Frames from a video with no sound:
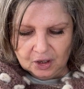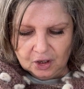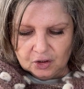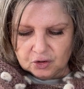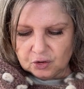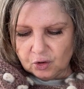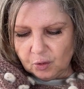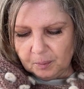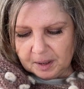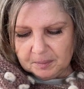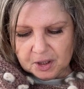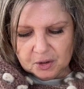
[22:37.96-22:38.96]
So
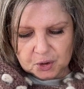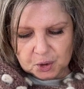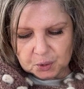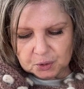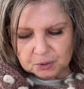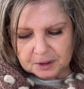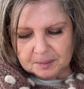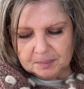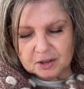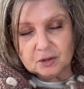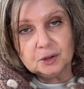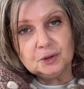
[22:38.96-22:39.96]
maybe a shorter
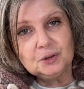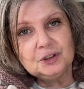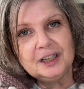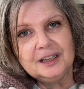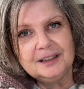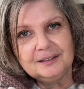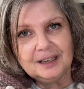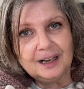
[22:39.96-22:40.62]
episode today.